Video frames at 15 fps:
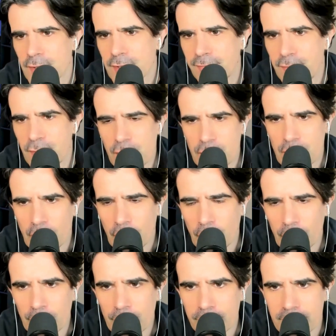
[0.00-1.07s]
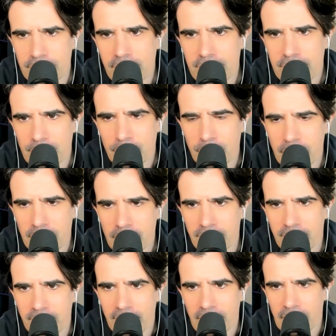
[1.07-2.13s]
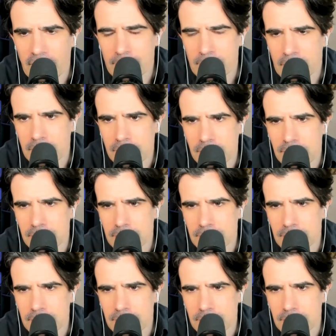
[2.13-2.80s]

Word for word: does the future hold for Dr. Pim Van Lommel?